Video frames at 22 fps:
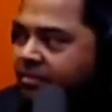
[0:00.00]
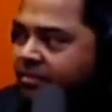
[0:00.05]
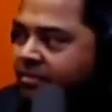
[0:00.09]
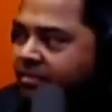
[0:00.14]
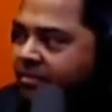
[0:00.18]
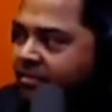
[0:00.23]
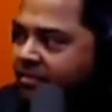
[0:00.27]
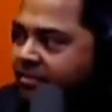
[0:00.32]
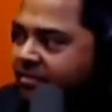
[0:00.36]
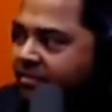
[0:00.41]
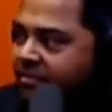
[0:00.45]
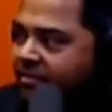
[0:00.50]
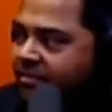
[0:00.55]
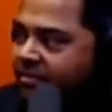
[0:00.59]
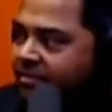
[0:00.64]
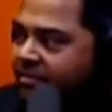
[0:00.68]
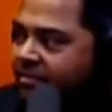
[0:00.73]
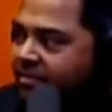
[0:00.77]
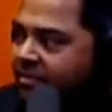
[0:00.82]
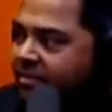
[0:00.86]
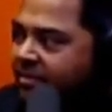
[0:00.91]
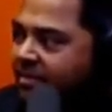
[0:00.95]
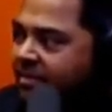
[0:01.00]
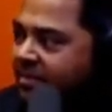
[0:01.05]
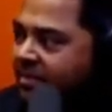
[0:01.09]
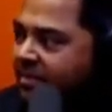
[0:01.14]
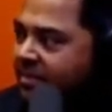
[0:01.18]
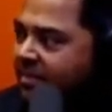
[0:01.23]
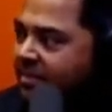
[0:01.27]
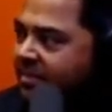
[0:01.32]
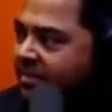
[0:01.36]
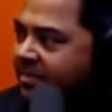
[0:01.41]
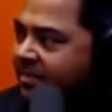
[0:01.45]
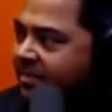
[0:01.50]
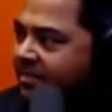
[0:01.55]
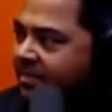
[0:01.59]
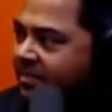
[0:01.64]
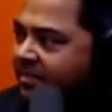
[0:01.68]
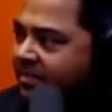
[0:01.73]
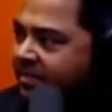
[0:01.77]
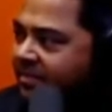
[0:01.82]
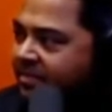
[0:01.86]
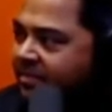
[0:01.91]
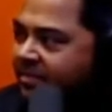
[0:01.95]

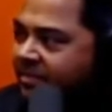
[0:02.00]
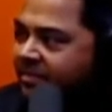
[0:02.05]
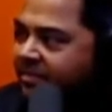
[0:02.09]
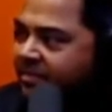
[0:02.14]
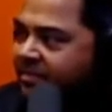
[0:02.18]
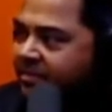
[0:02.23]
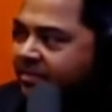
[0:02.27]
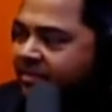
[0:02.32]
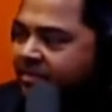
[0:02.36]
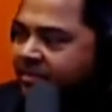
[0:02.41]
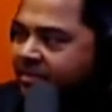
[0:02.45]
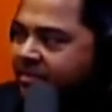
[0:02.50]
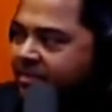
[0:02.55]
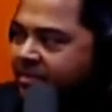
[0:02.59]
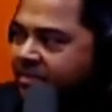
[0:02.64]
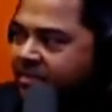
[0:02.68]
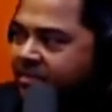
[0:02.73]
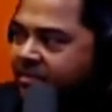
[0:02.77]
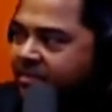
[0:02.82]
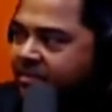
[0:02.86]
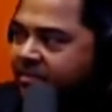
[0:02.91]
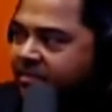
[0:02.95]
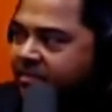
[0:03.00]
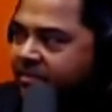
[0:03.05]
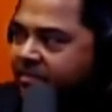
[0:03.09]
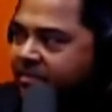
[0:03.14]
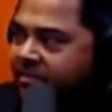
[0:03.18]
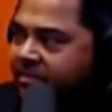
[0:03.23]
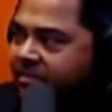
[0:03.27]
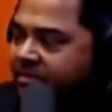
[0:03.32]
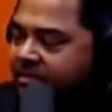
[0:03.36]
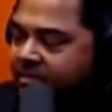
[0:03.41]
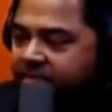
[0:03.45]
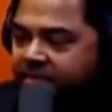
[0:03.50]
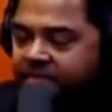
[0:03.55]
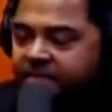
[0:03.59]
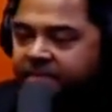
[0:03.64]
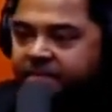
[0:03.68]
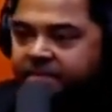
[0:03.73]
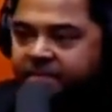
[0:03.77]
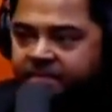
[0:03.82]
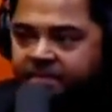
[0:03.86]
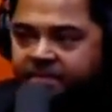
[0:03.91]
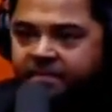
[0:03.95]

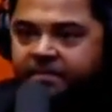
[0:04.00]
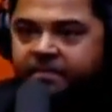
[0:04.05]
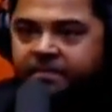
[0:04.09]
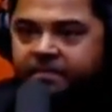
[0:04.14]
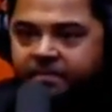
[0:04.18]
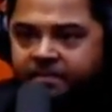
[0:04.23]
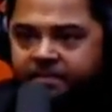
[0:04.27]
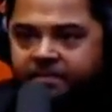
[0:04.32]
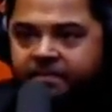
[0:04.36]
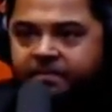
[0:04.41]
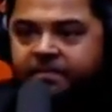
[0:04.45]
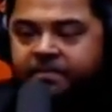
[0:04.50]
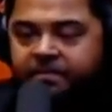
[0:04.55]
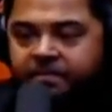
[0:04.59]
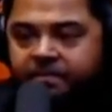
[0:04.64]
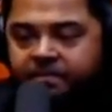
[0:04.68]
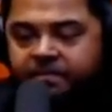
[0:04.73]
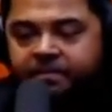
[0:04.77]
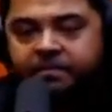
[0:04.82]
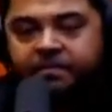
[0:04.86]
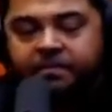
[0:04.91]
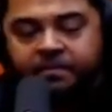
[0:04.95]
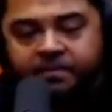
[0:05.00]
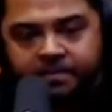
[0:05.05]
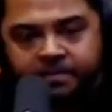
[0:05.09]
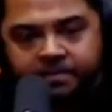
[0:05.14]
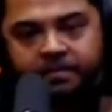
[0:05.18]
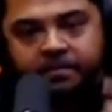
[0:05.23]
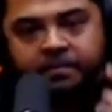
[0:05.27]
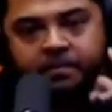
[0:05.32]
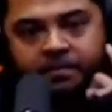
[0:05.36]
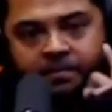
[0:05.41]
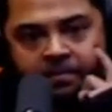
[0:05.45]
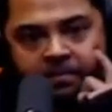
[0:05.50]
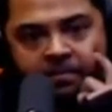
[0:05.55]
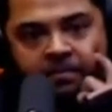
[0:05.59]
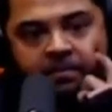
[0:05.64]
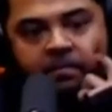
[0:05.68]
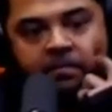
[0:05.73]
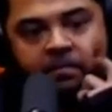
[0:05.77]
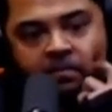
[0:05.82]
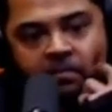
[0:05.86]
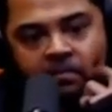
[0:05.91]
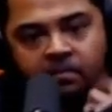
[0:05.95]

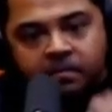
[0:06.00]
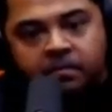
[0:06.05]
The person shown says nothing.